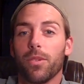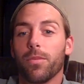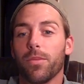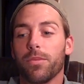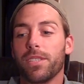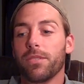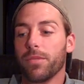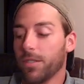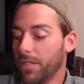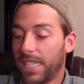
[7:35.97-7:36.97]
What, what do we do?
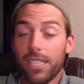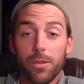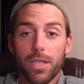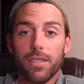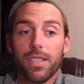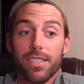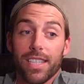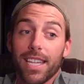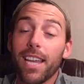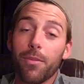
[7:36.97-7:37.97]
We go eat or whatever? And he's
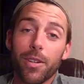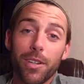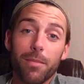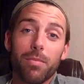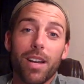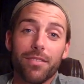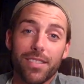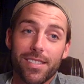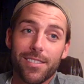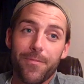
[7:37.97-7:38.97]
like, yeah, we go get
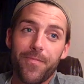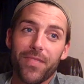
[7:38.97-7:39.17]
breakfast.